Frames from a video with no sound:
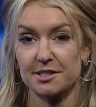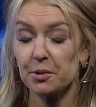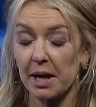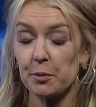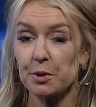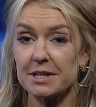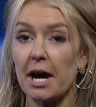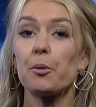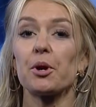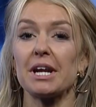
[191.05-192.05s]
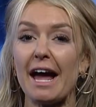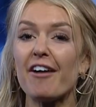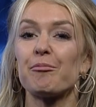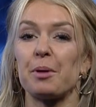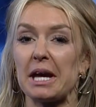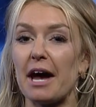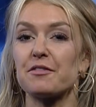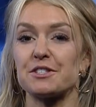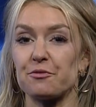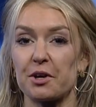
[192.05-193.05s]
Okay, well now we're going to have
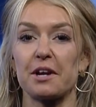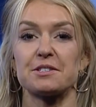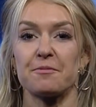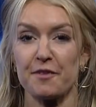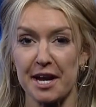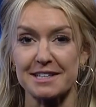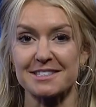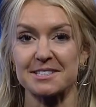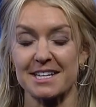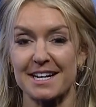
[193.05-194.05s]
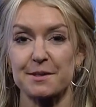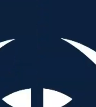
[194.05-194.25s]
playoffs in front of some fans, and